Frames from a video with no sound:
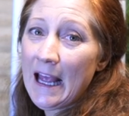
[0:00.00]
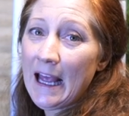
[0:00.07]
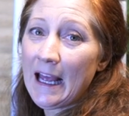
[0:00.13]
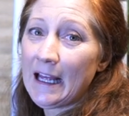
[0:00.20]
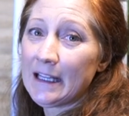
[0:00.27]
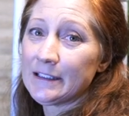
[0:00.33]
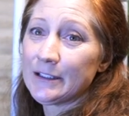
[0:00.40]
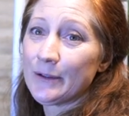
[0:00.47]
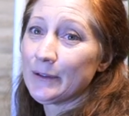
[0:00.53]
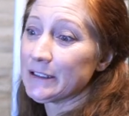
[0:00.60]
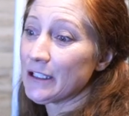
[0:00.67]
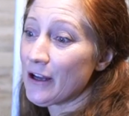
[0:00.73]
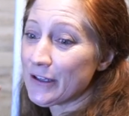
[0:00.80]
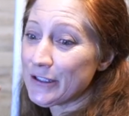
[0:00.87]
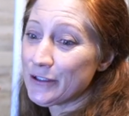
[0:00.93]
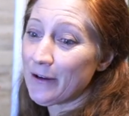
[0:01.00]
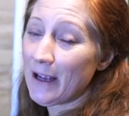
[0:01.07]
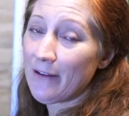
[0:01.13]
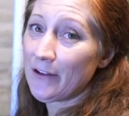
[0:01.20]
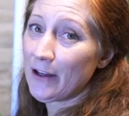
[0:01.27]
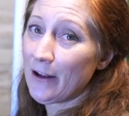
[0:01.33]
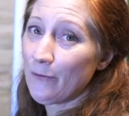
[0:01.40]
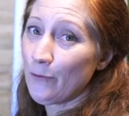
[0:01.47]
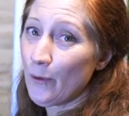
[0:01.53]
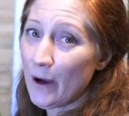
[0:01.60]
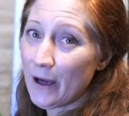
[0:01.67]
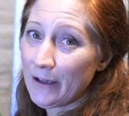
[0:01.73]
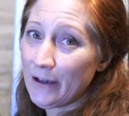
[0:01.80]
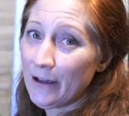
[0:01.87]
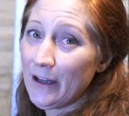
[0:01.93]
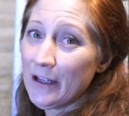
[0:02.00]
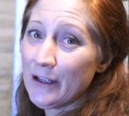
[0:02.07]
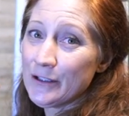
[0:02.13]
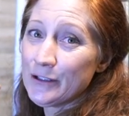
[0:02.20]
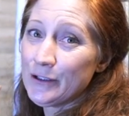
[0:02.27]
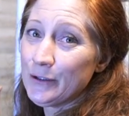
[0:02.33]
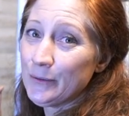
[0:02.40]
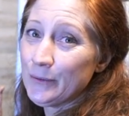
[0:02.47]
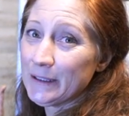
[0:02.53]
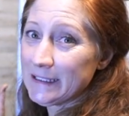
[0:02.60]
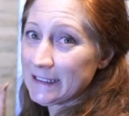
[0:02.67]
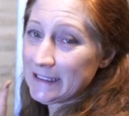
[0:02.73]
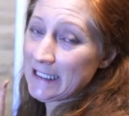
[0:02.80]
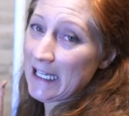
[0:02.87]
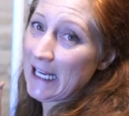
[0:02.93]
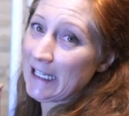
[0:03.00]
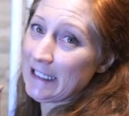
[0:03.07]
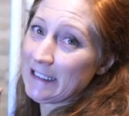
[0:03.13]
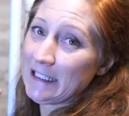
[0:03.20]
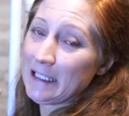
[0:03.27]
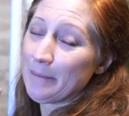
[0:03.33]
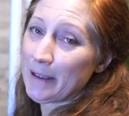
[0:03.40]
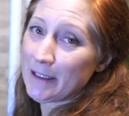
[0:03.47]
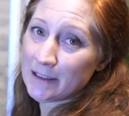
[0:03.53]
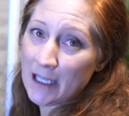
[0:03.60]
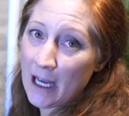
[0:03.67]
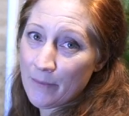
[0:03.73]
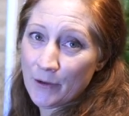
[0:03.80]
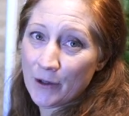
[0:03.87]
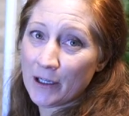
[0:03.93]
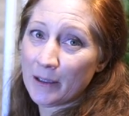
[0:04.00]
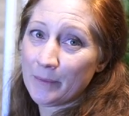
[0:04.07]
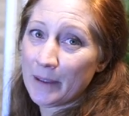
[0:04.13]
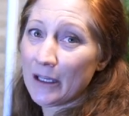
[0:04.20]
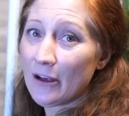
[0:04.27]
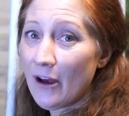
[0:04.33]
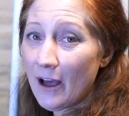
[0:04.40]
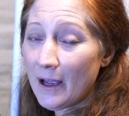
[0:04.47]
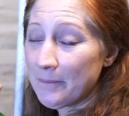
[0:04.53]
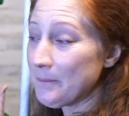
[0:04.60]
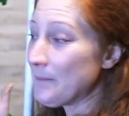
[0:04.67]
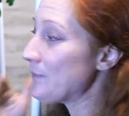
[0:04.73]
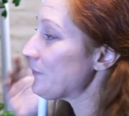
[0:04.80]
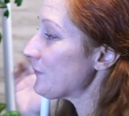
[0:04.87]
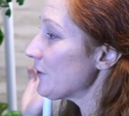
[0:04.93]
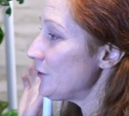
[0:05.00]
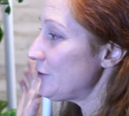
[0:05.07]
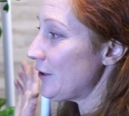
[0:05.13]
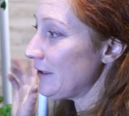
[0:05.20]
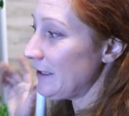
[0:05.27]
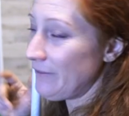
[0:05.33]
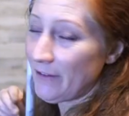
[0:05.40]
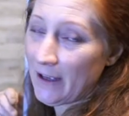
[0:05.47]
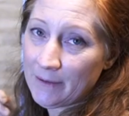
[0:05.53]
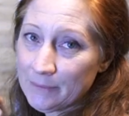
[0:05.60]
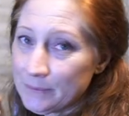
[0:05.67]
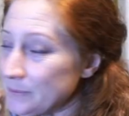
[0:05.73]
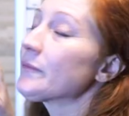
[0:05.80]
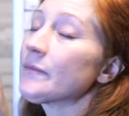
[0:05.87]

and so as long as you have enough water to withstand the amount of time you're going to be gone you're totally fine